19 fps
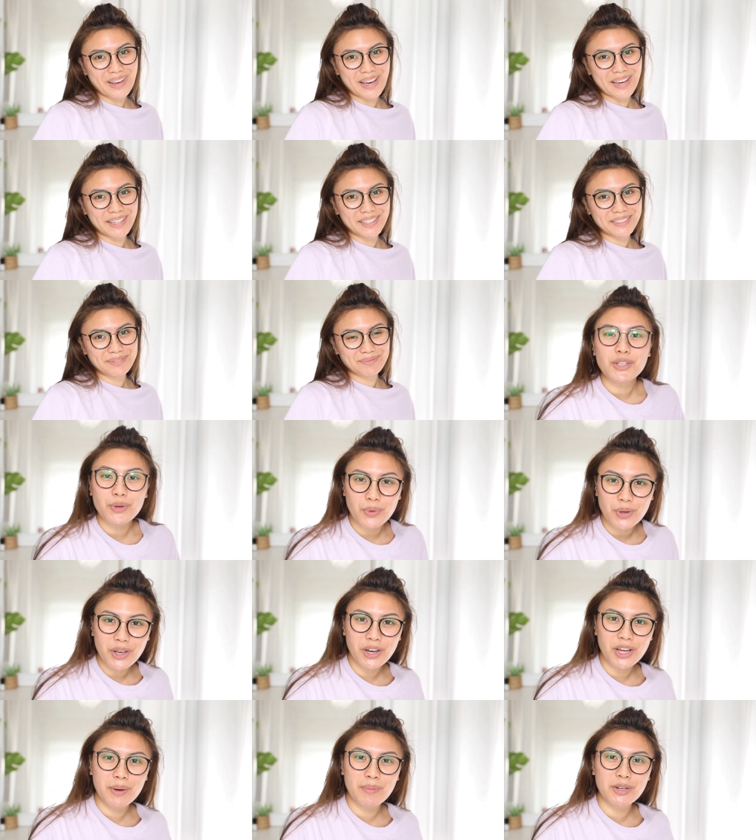hide. So
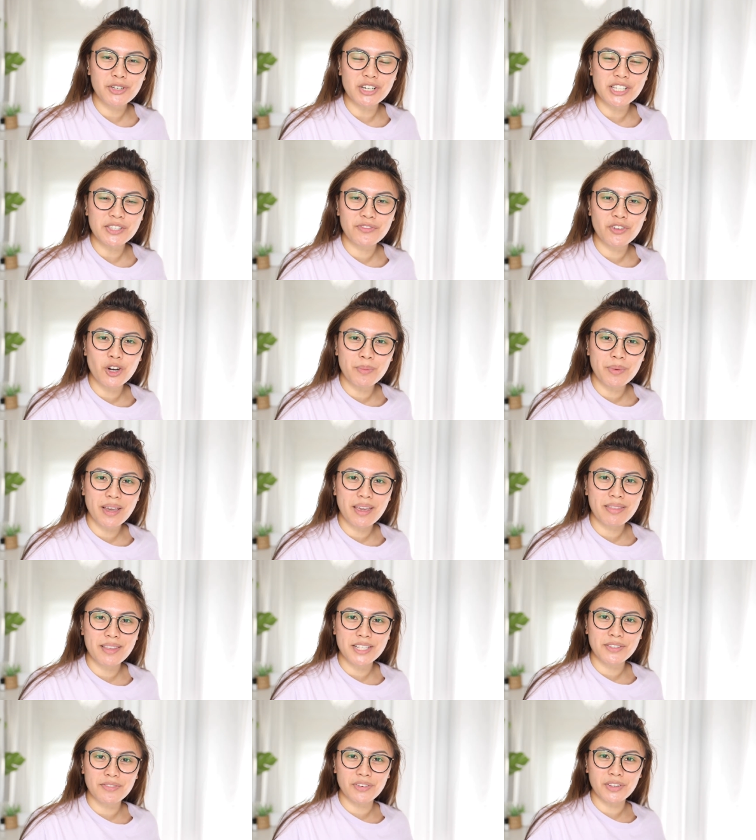we are going to be transforming
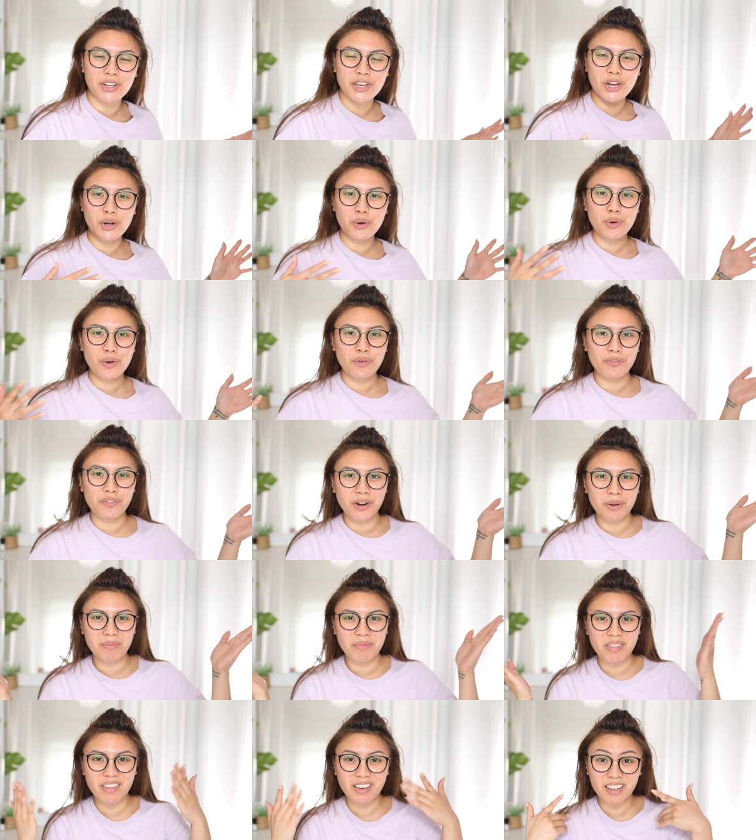in this video
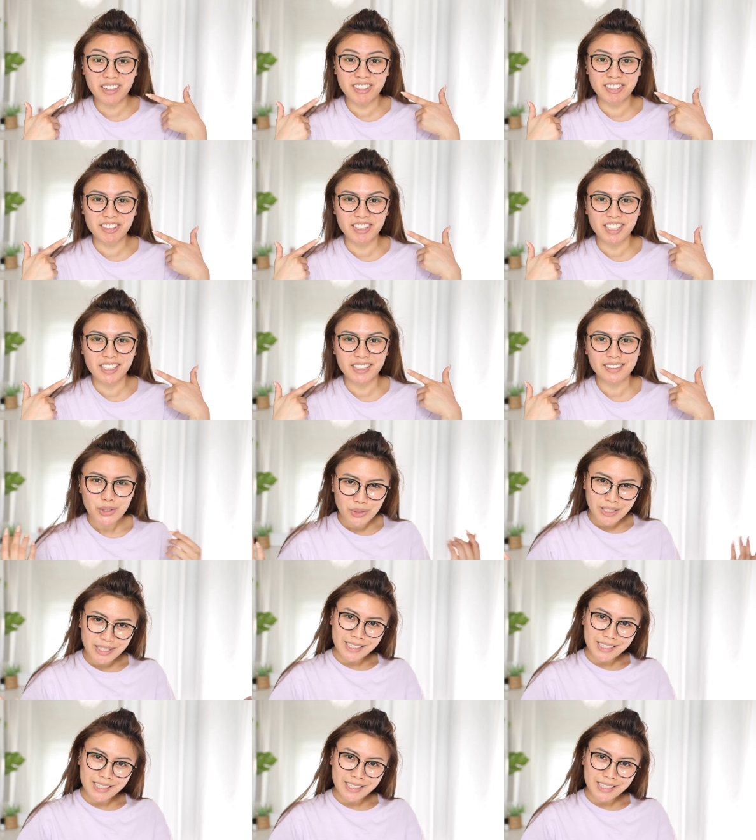from this to